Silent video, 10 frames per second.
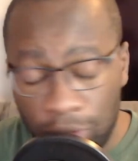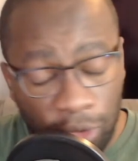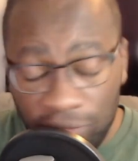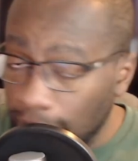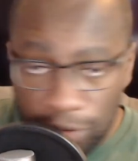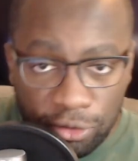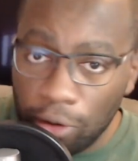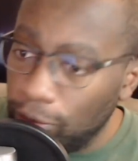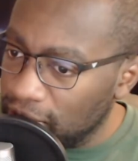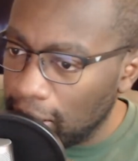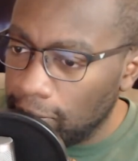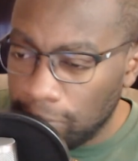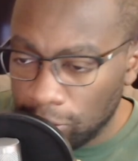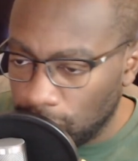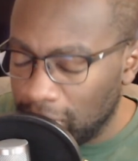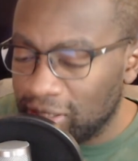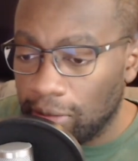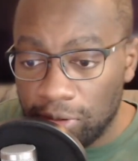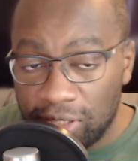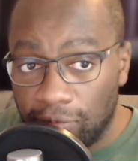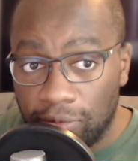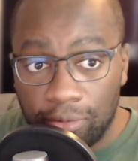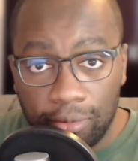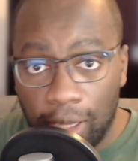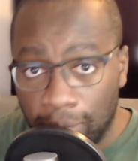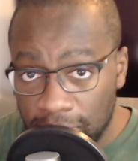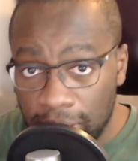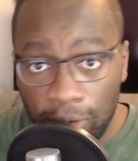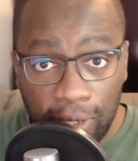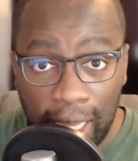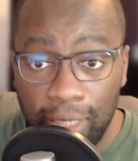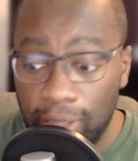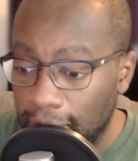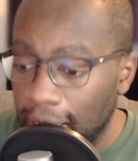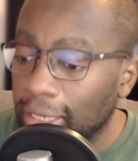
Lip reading: Don't even get me started with Cyberpunk 2077. I'm still hating on that